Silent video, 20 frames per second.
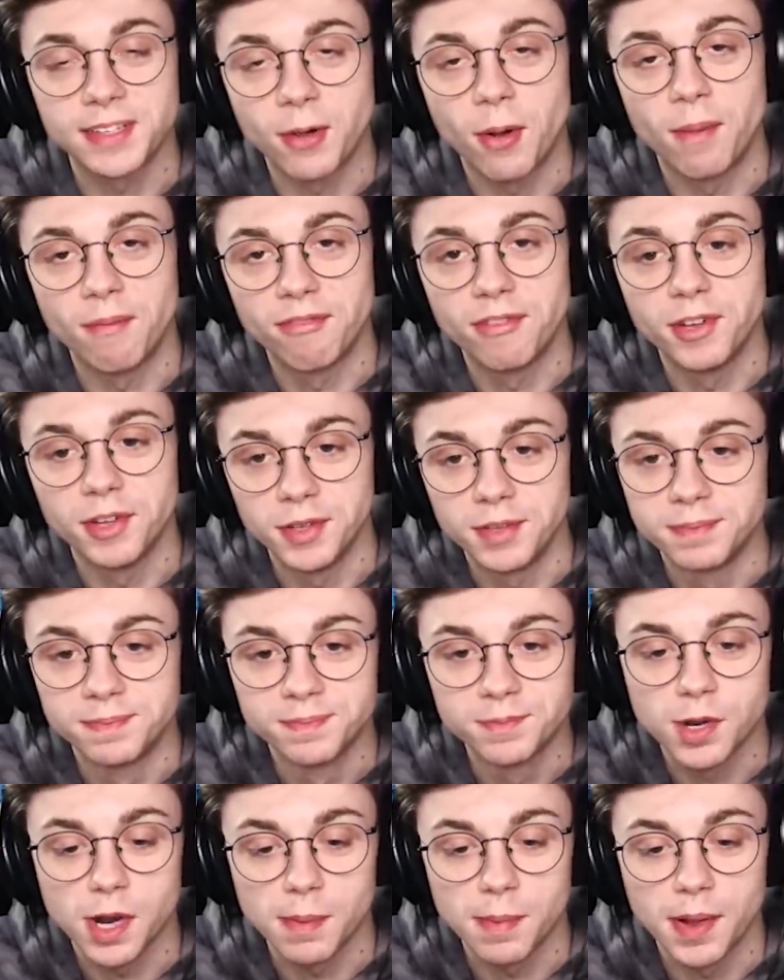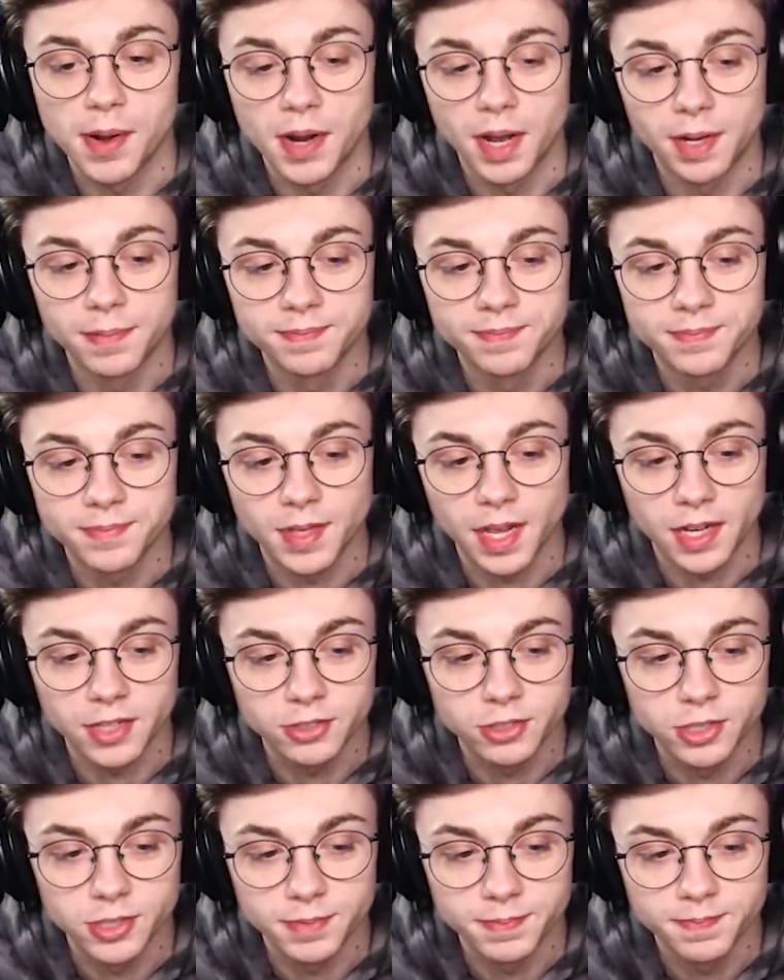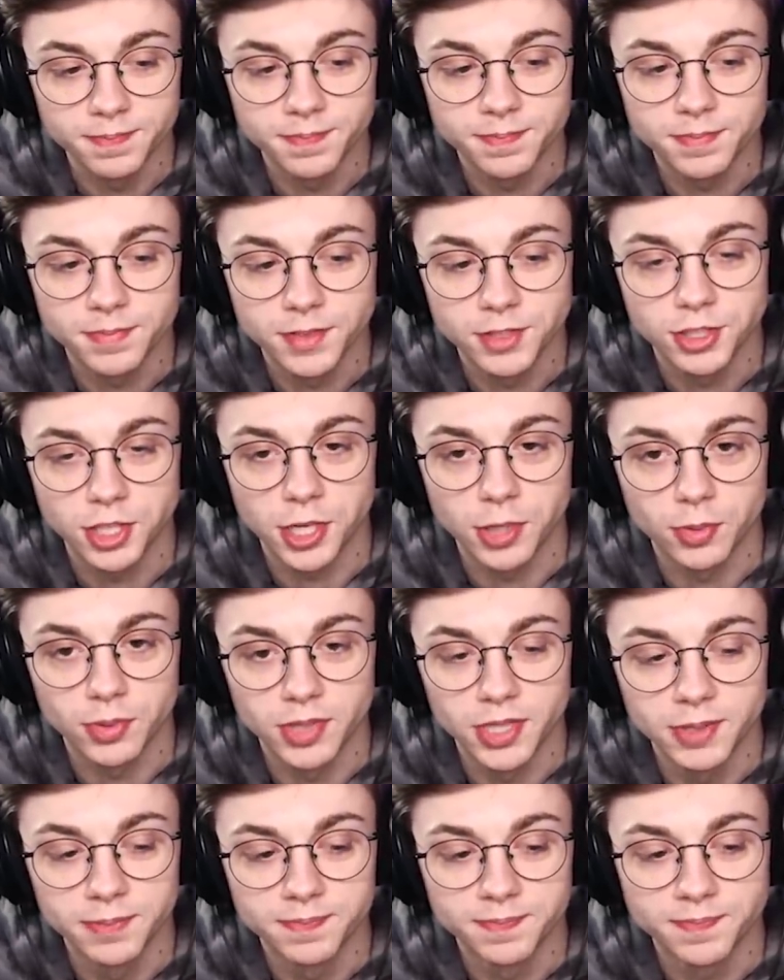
how I'm feeling right about that. Actually, genuinely.